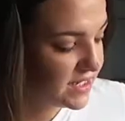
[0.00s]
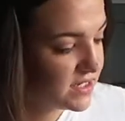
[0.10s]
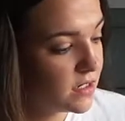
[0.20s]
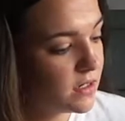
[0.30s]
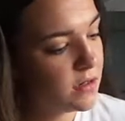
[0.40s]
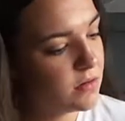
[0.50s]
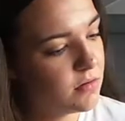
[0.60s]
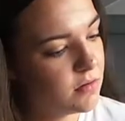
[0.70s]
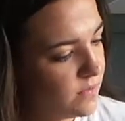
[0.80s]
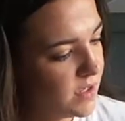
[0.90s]
so
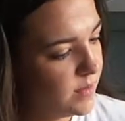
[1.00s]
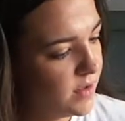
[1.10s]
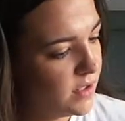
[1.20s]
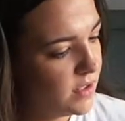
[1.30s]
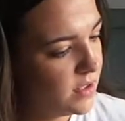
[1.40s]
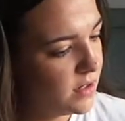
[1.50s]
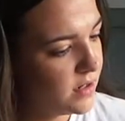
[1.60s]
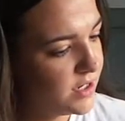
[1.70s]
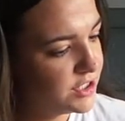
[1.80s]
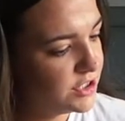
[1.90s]
maybe
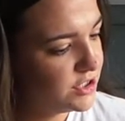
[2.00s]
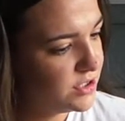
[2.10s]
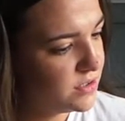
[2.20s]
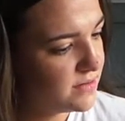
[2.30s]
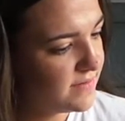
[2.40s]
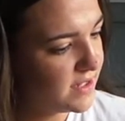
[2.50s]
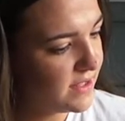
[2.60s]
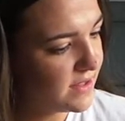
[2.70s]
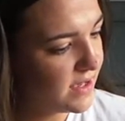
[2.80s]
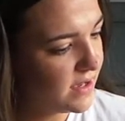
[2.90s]
I should do something
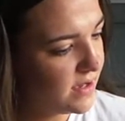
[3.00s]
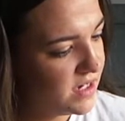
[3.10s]
like that.